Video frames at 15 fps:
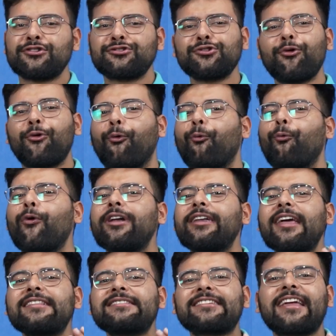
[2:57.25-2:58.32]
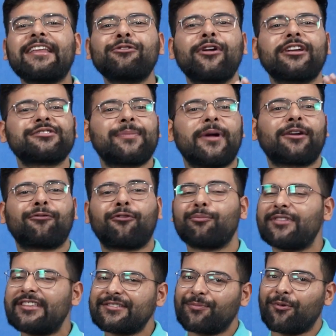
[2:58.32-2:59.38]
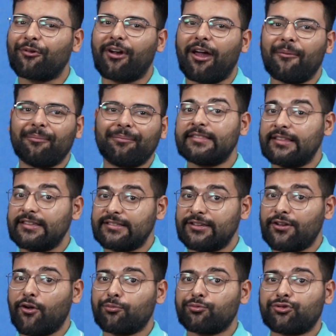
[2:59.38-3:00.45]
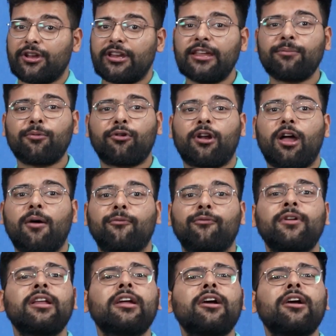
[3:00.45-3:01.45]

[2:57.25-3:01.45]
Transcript: So, what else can you expect from this program? This DevOps training program will